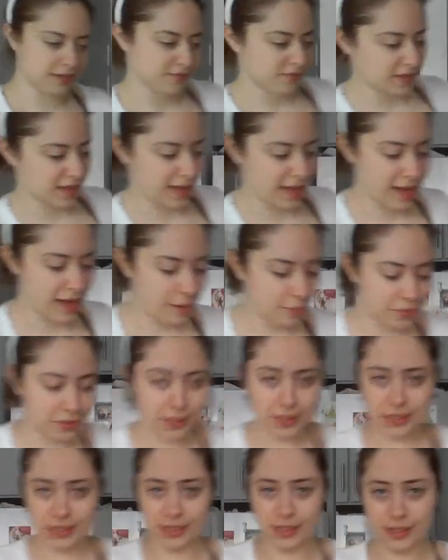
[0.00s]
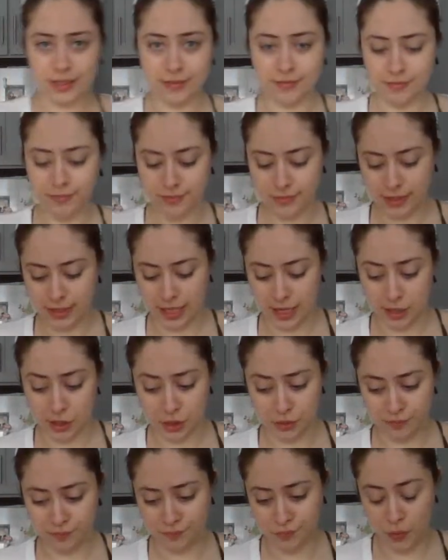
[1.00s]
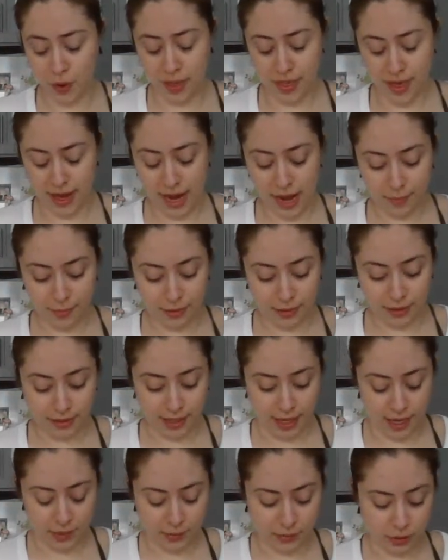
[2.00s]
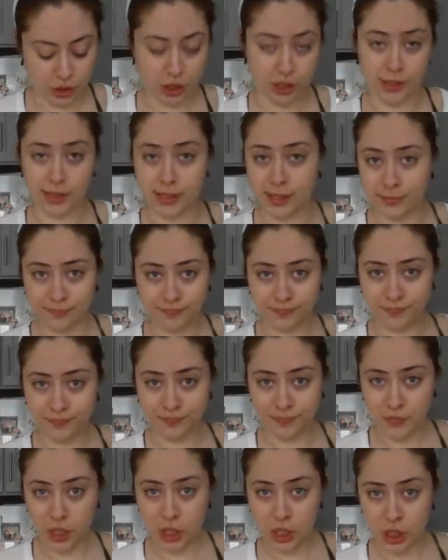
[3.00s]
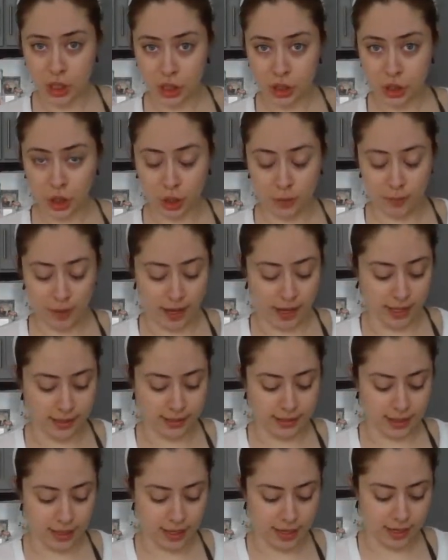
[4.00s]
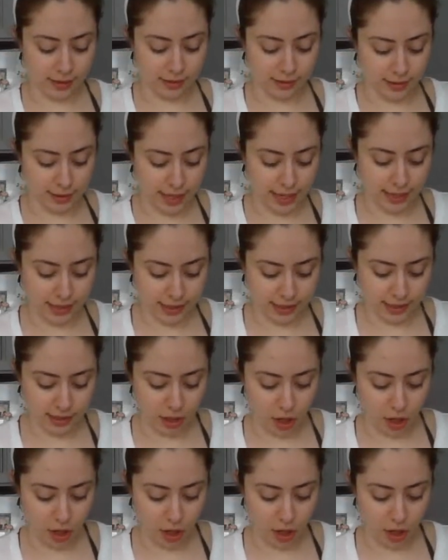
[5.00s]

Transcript: if that happens, / when that happens, I will just turn my inside lights